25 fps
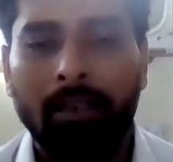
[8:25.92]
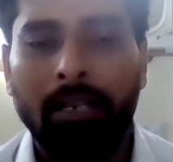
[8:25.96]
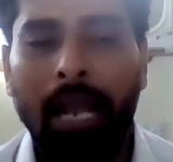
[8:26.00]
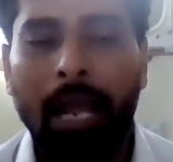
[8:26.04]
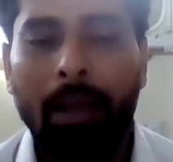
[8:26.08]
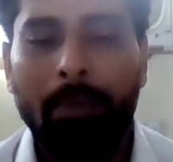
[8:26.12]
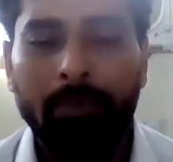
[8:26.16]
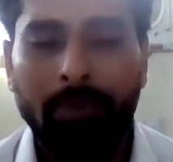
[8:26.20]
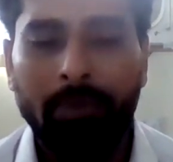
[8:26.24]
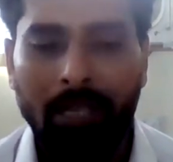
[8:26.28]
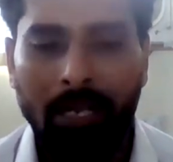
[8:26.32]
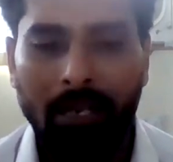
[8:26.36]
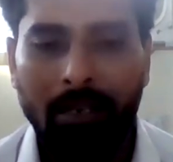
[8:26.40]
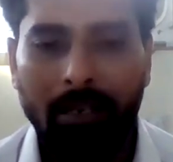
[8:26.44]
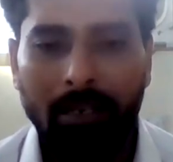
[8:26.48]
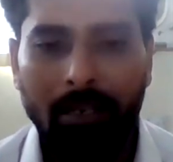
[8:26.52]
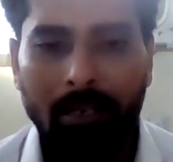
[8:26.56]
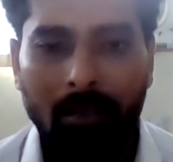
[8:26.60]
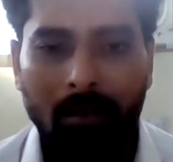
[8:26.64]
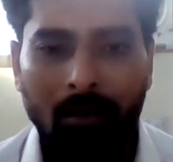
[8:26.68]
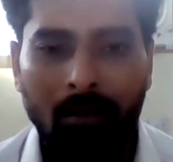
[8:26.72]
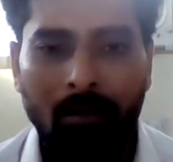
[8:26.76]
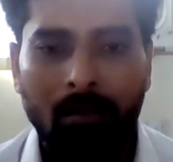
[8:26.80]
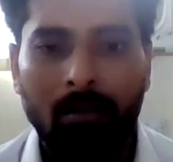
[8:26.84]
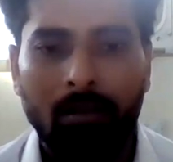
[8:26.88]
type third,
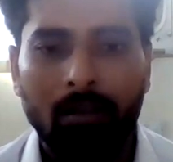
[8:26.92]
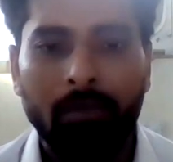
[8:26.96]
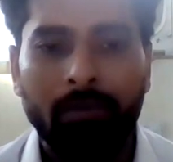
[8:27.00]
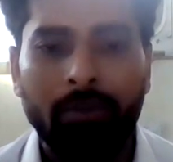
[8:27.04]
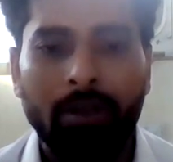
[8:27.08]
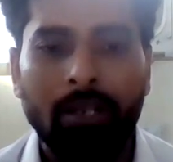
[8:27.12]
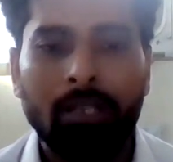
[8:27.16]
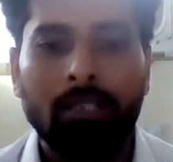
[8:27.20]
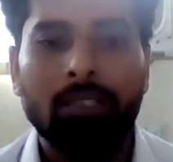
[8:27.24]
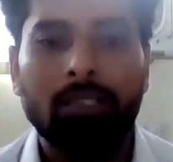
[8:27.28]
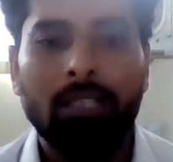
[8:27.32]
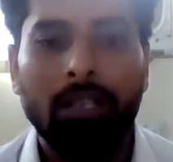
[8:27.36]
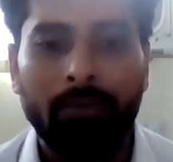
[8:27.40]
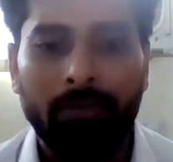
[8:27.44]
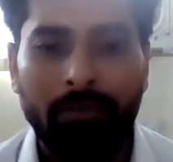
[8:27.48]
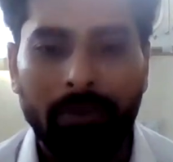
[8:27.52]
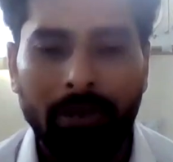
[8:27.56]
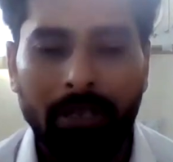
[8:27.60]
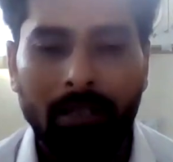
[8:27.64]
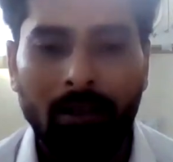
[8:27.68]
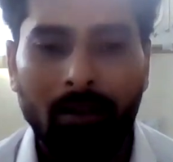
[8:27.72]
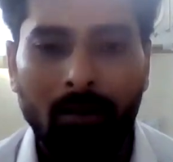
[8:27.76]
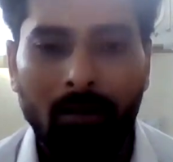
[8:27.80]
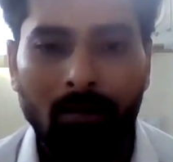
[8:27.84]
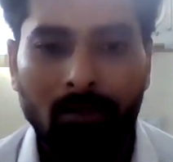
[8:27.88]
or if you are
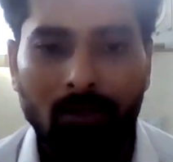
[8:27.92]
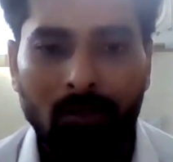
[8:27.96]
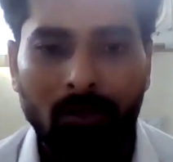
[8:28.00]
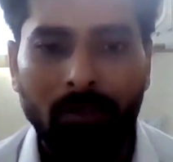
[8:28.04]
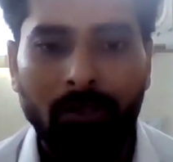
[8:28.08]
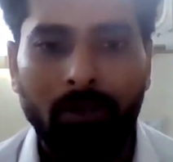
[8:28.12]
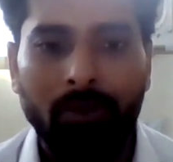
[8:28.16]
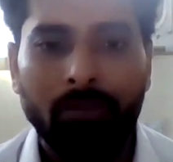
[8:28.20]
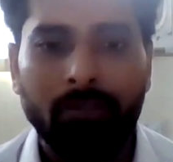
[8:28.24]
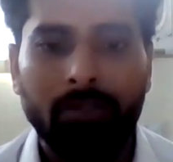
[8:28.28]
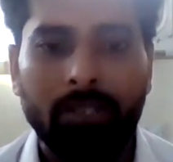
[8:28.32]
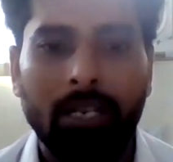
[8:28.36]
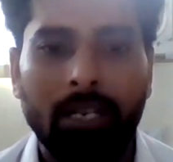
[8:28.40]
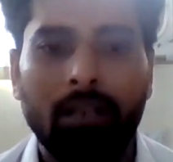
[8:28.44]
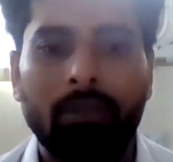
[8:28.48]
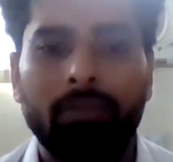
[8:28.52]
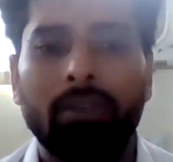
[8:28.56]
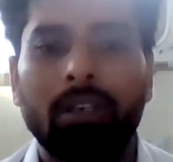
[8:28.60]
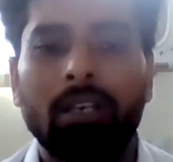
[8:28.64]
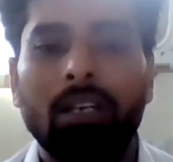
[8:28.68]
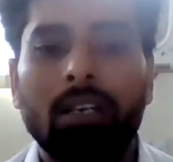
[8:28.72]
suffering also yourself,